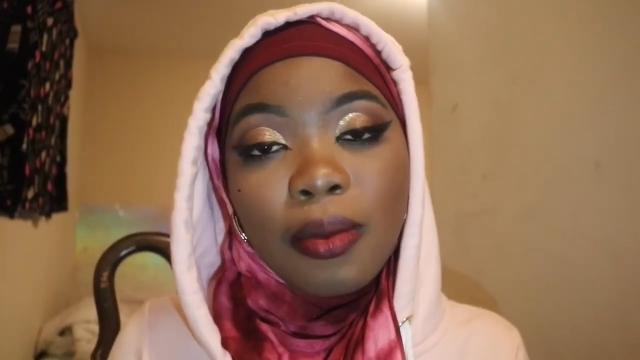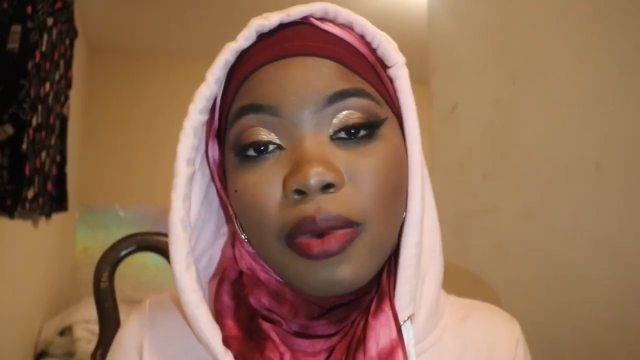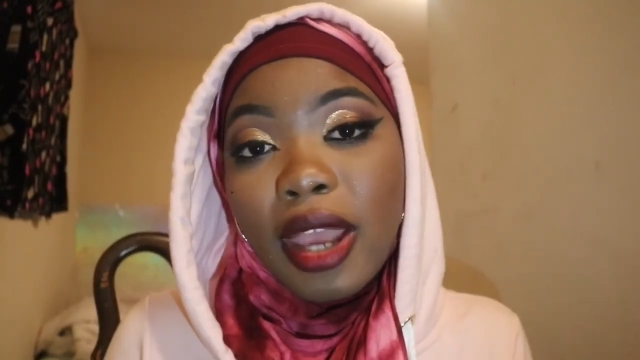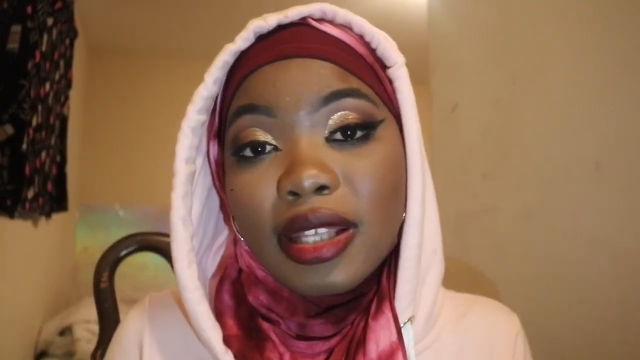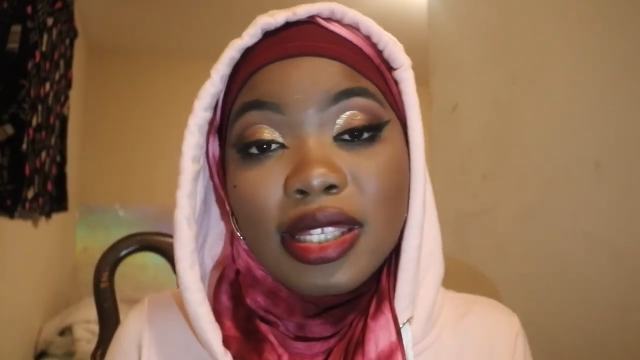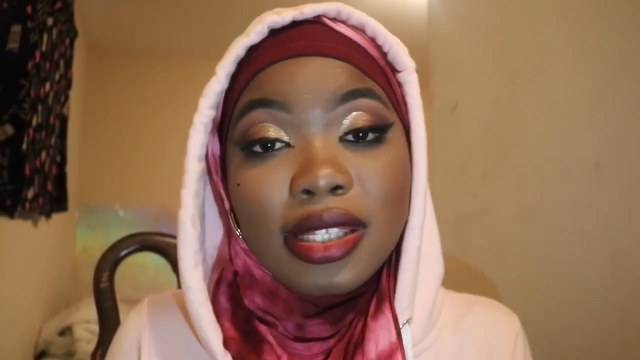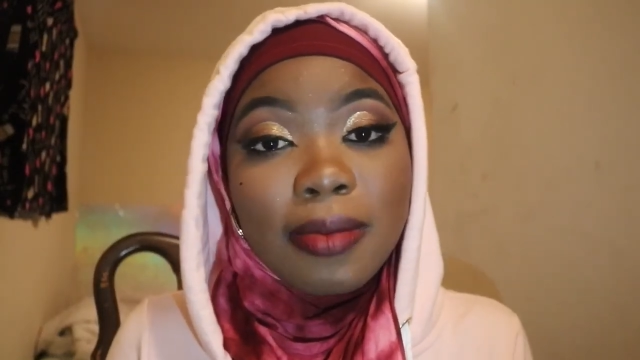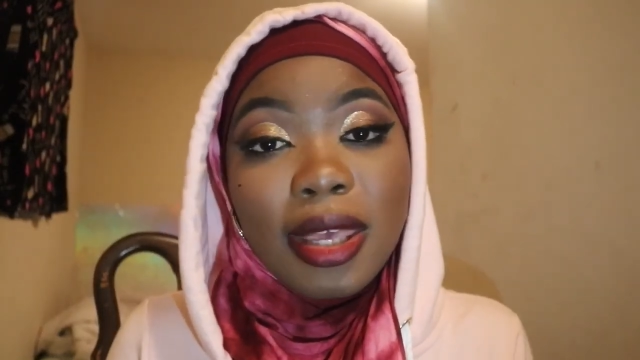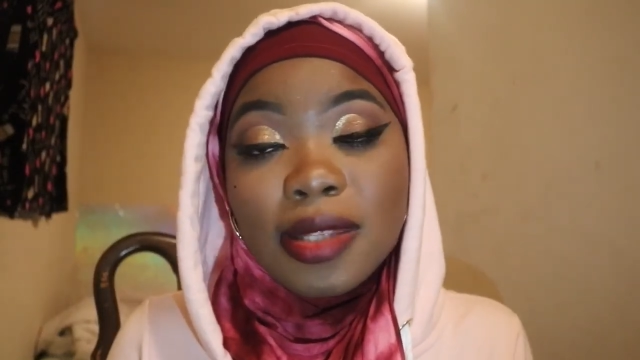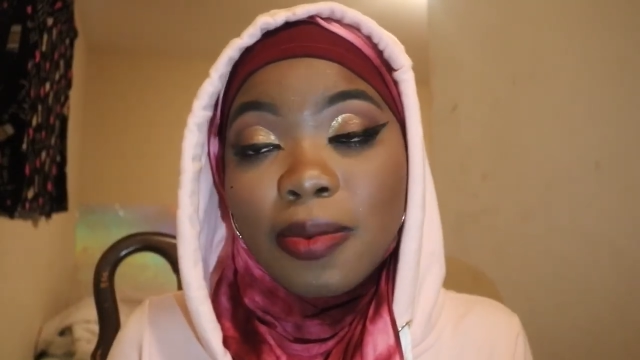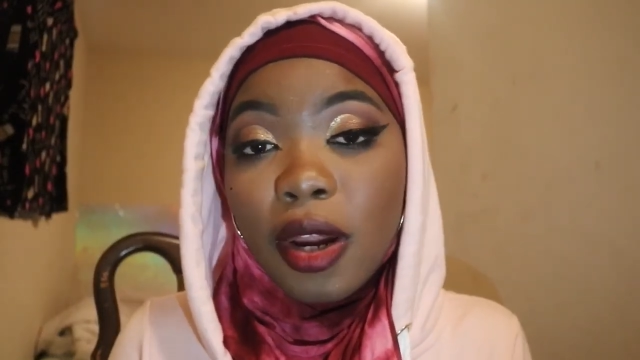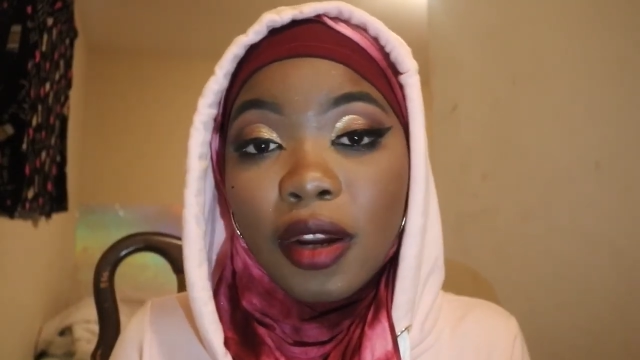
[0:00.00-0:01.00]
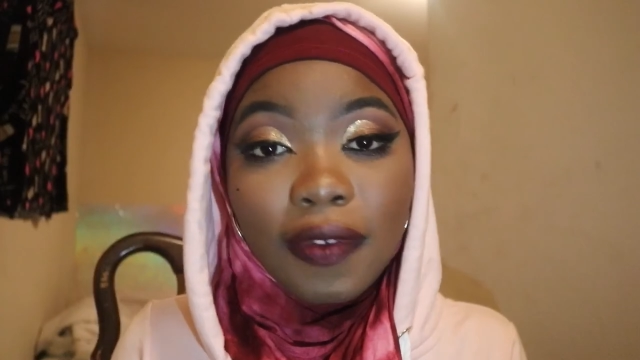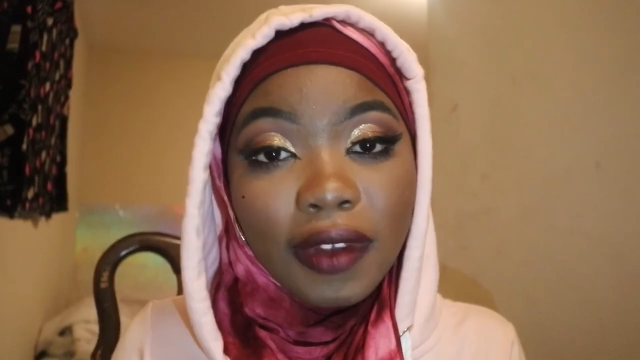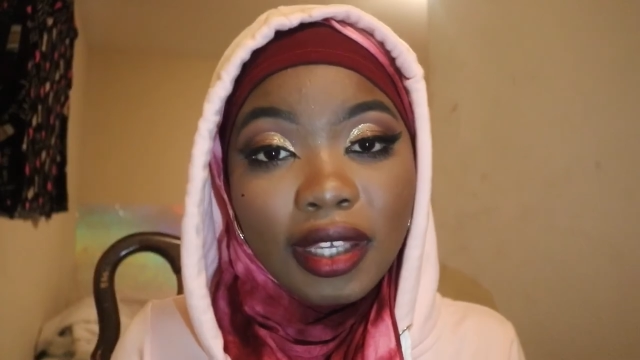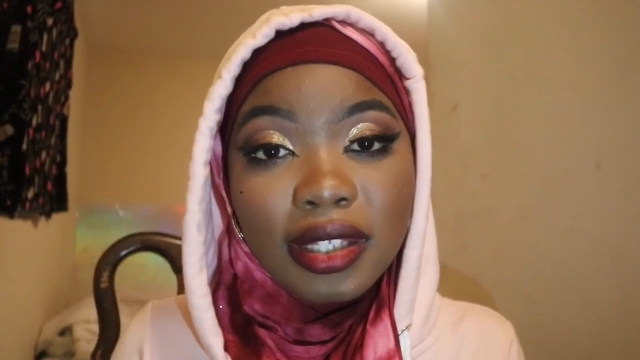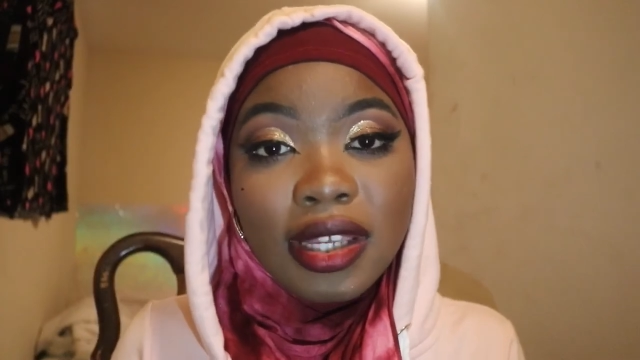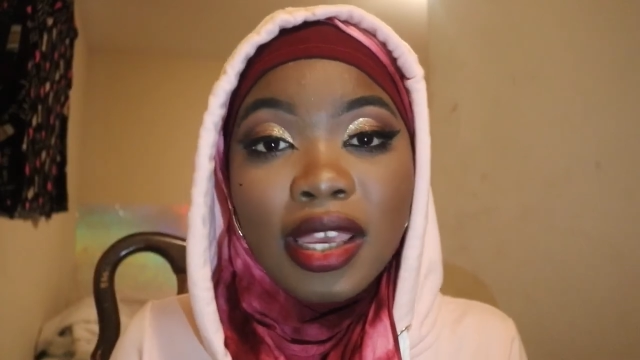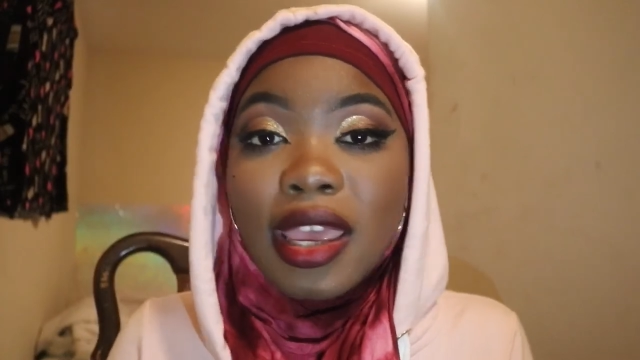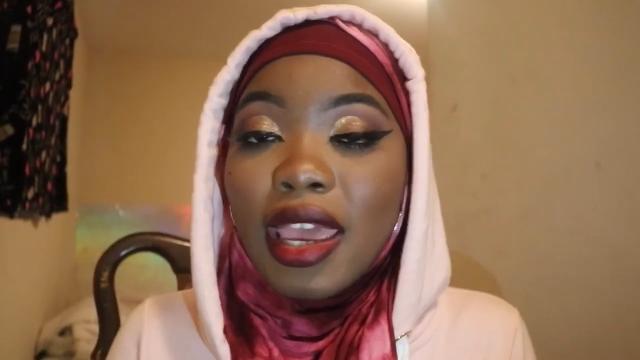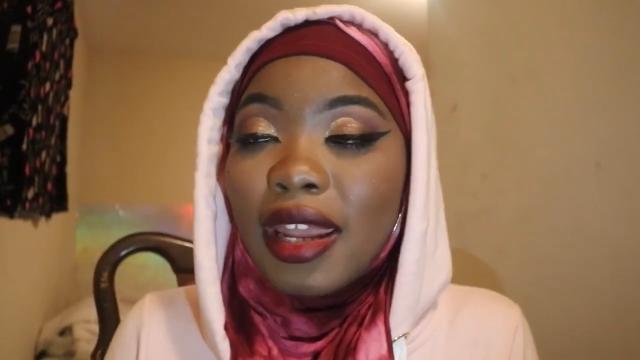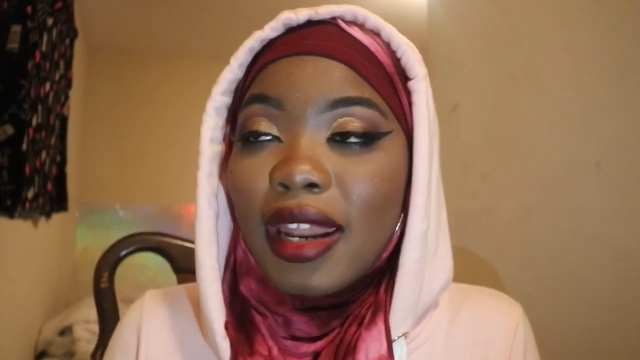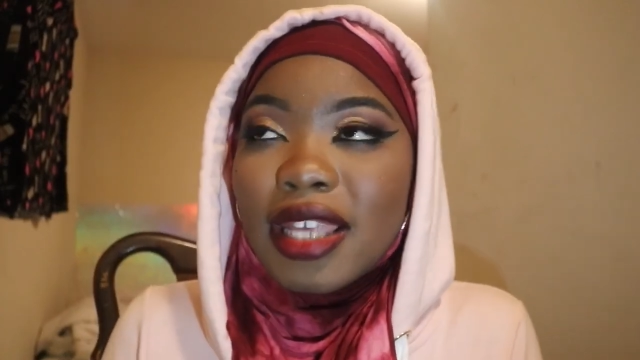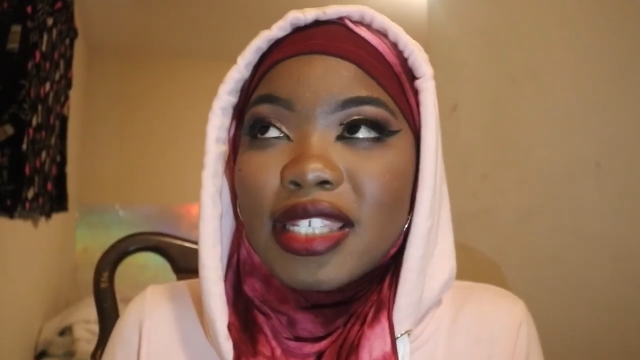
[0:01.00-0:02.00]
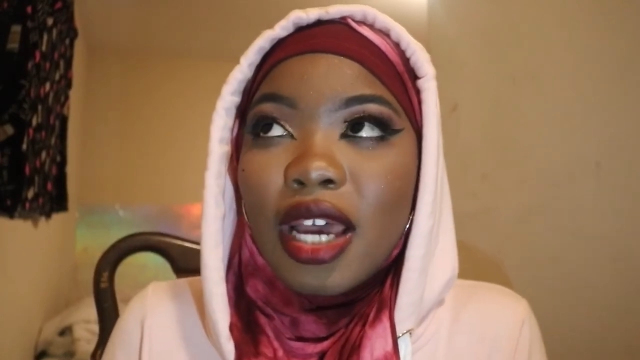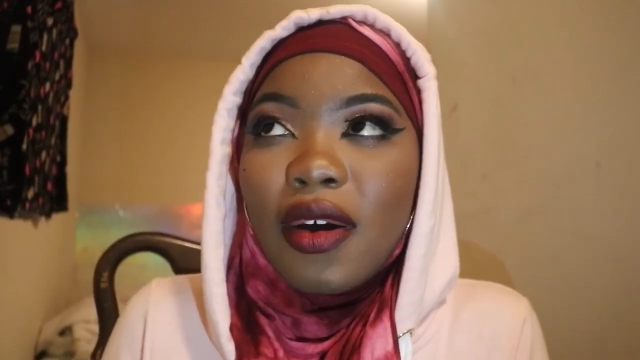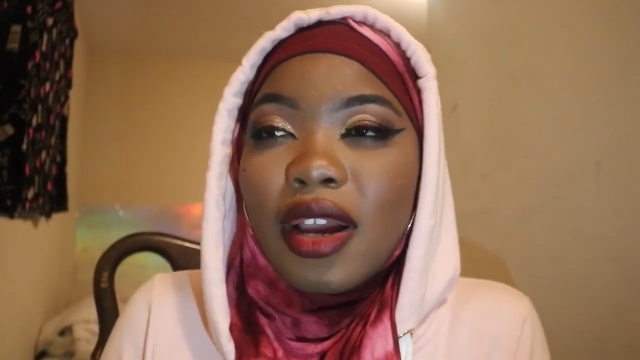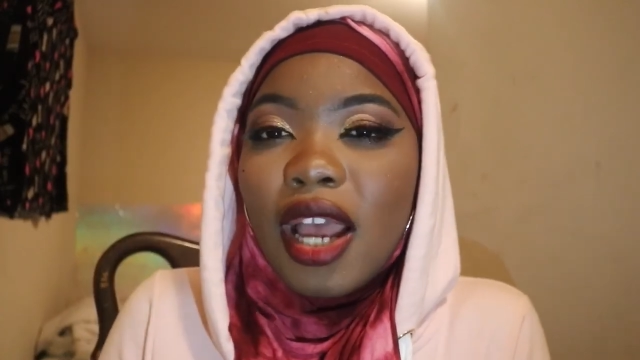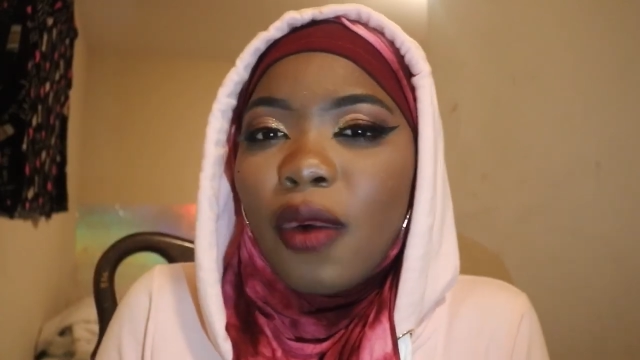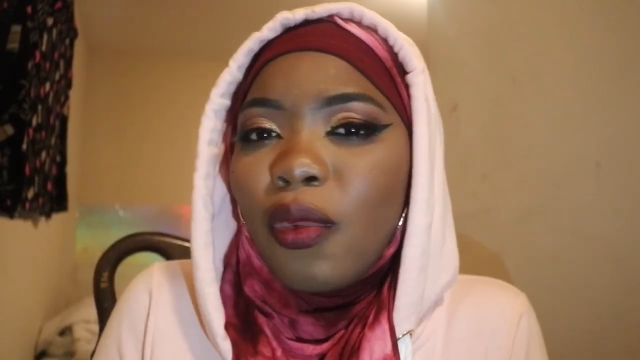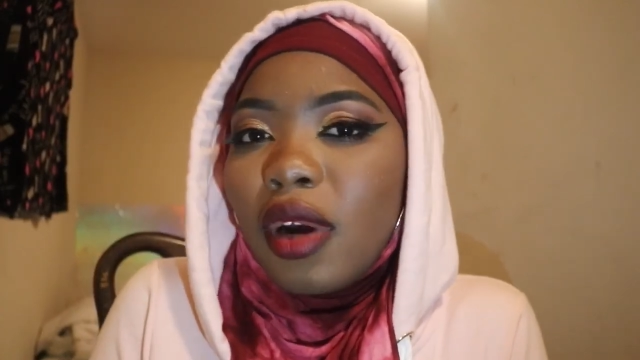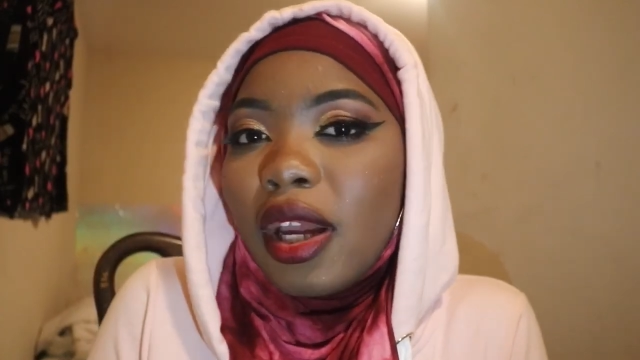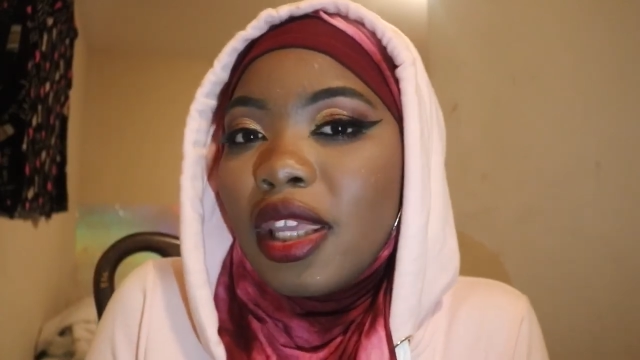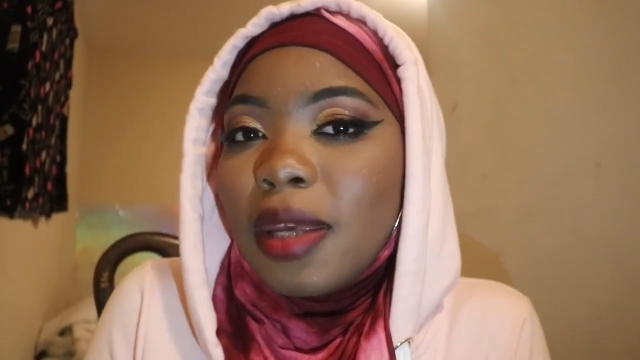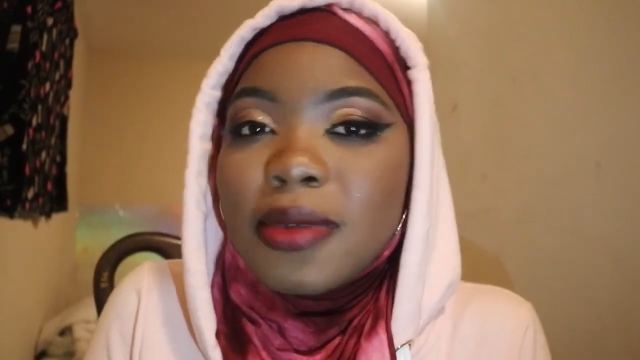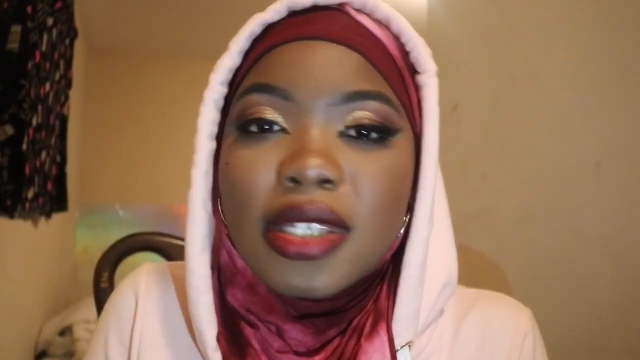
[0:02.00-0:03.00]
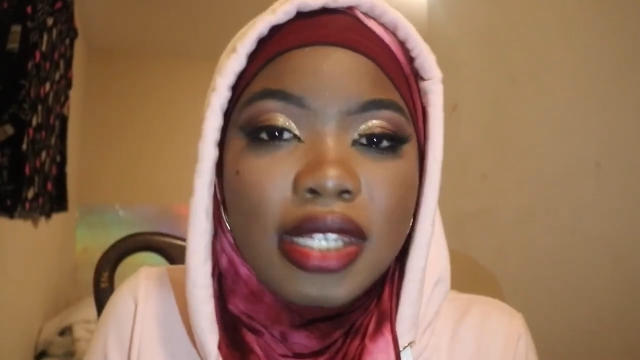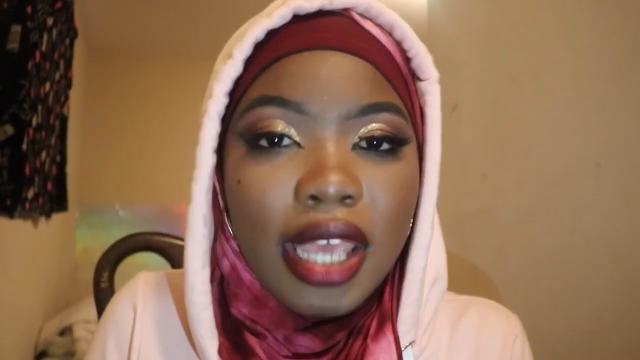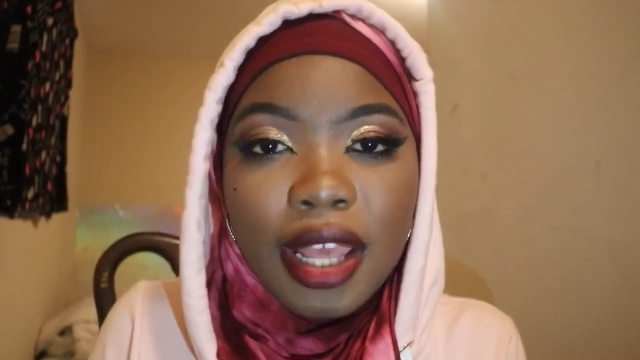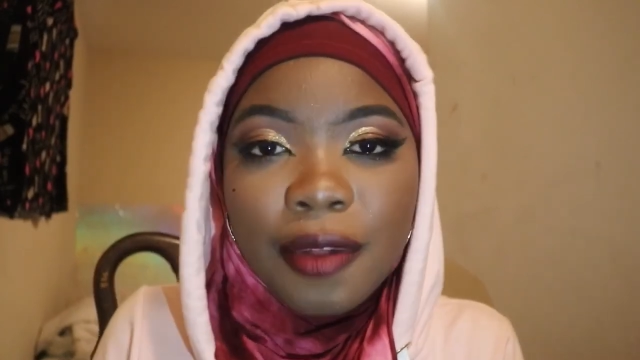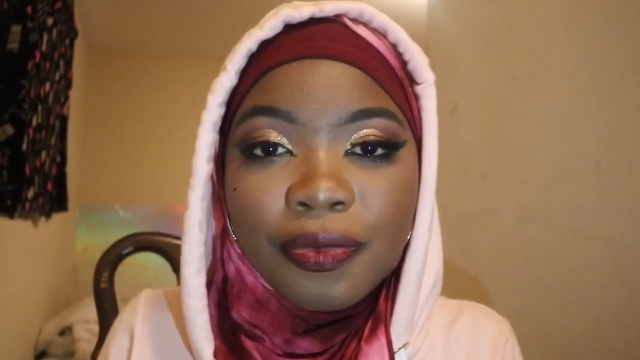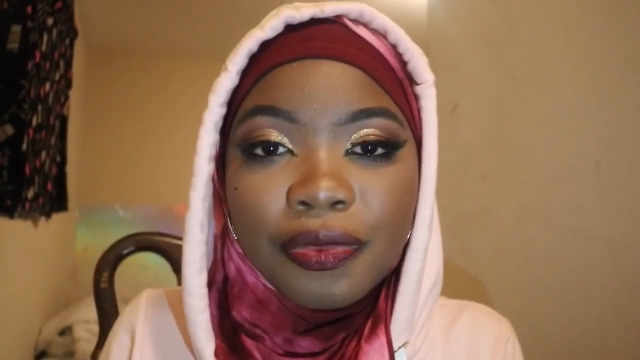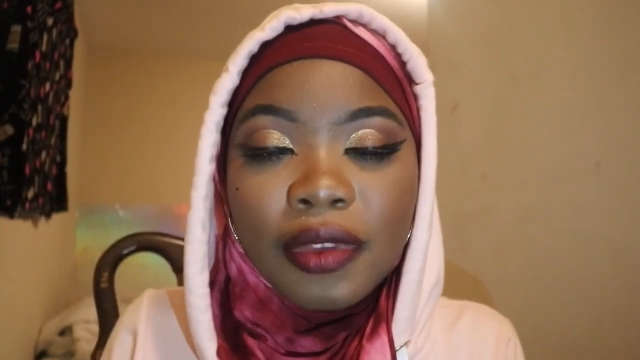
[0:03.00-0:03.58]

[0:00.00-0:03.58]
Practice makes perfect. And that's how I got where I am today.